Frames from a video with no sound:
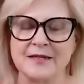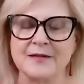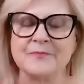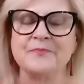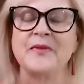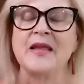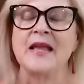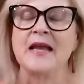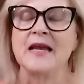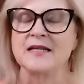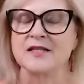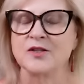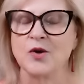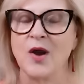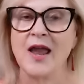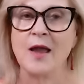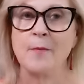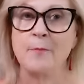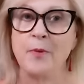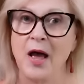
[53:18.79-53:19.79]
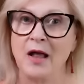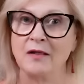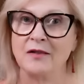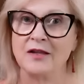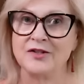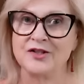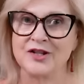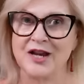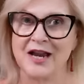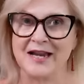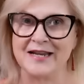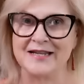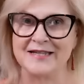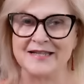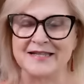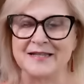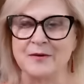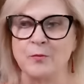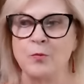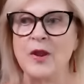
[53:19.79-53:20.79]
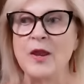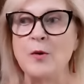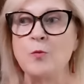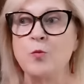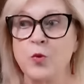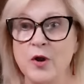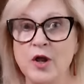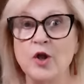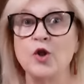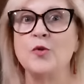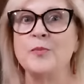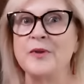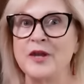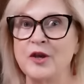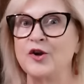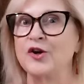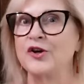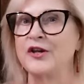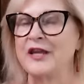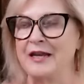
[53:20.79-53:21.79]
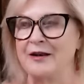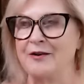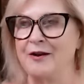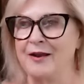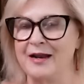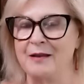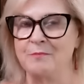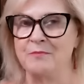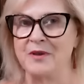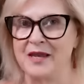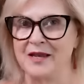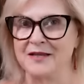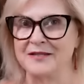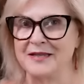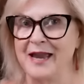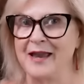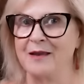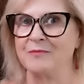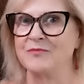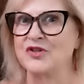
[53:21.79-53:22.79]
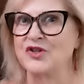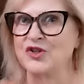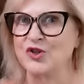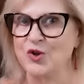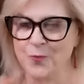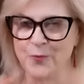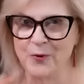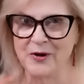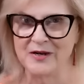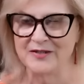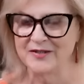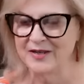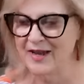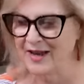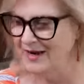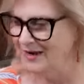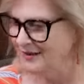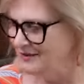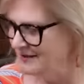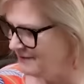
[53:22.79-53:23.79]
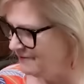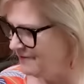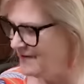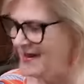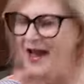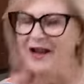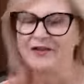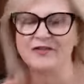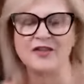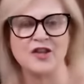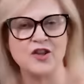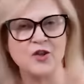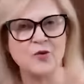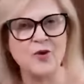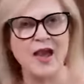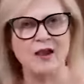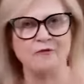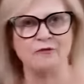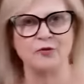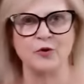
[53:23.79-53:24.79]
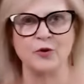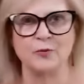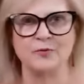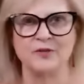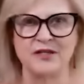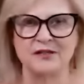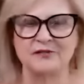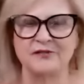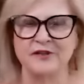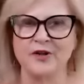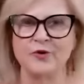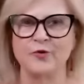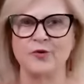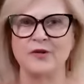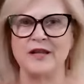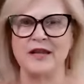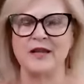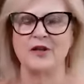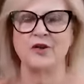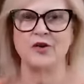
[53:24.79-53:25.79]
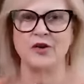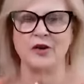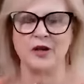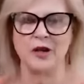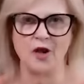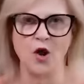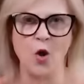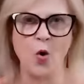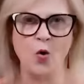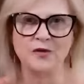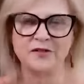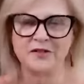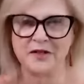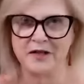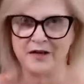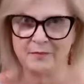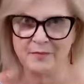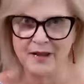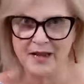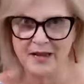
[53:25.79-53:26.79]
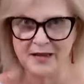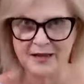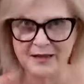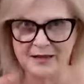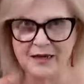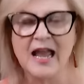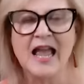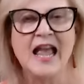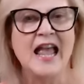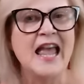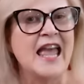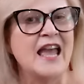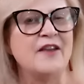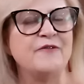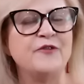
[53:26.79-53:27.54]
Yeah. So I apologize. We will be cooking on it because I am super excited. The fact that you have room to literally cook a whole ton of bacon. Oh man.